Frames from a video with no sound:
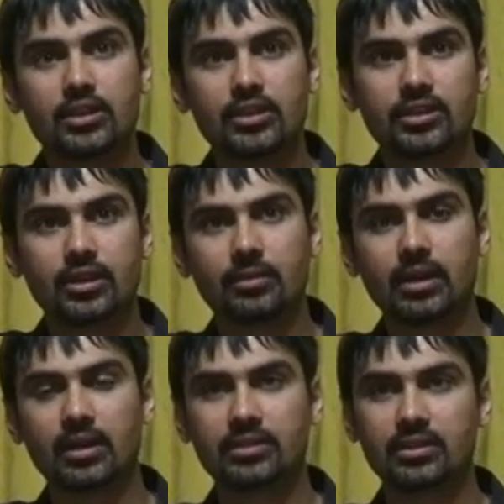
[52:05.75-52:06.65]
you know,
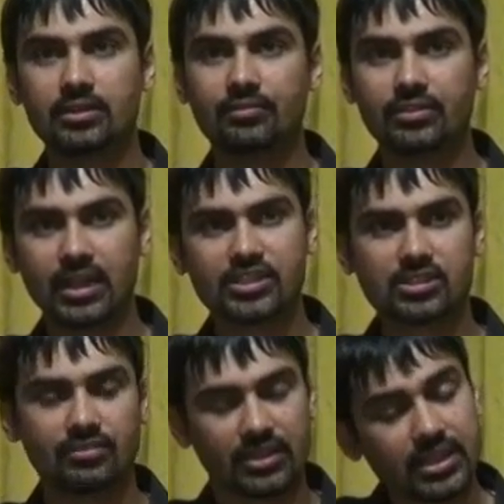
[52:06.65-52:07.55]
uh, the, the not just
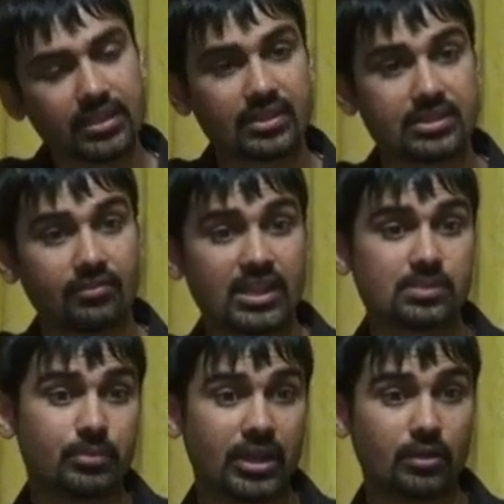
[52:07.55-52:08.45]
the validity of the device,
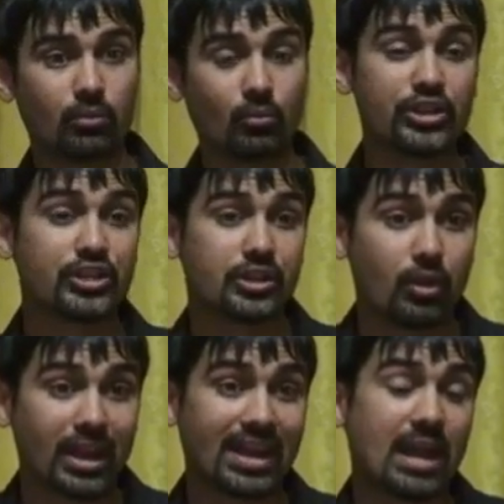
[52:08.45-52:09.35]
but what you could,
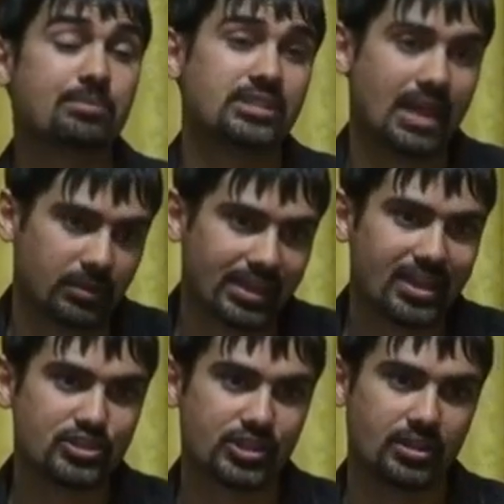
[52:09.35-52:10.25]
what can happen to the
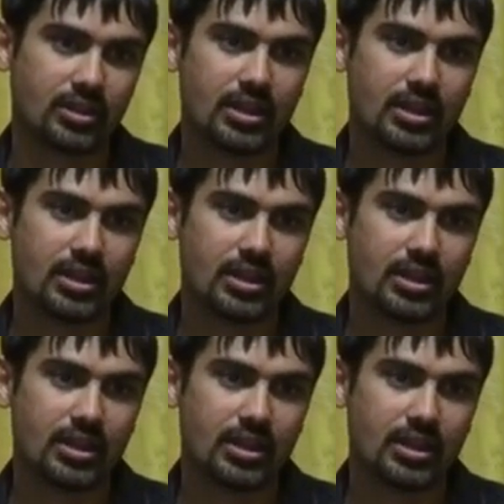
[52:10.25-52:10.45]
application.